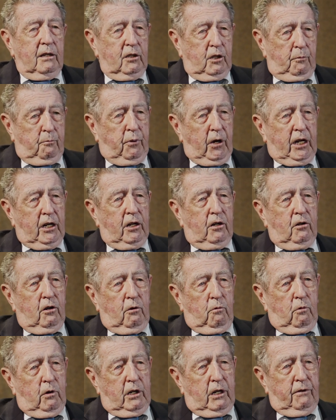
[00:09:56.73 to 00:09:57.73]
dependent
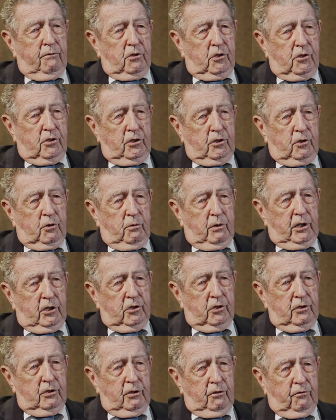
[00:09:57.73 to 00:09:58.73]
on whatever
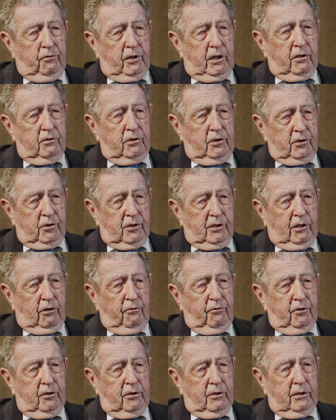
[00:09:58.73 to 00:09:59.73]
situation you found
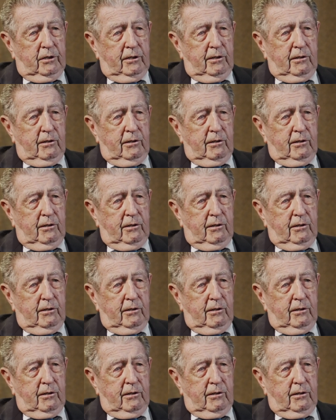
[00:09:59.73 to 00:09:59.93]
yourself in.